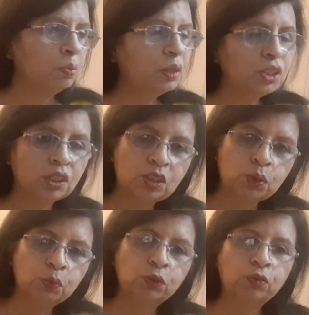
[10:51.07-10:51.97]
but just
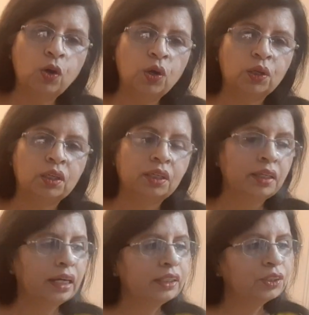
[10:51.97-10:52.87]
to move on
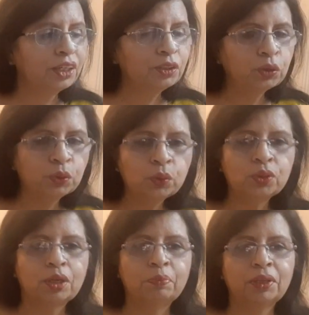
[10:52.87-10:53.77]
and try to do
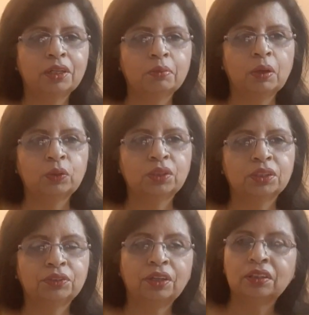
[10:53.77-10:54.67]
something about
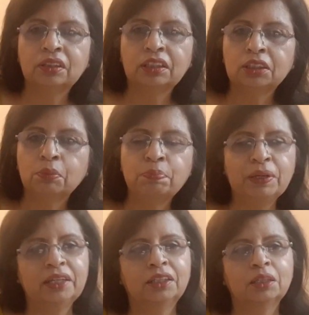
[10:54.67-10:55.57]
it rather than
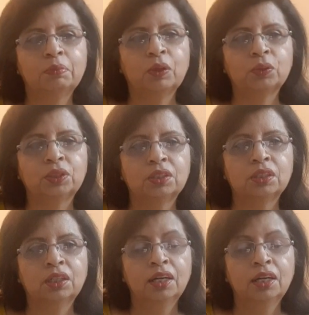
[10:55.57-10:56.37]
complaining about it.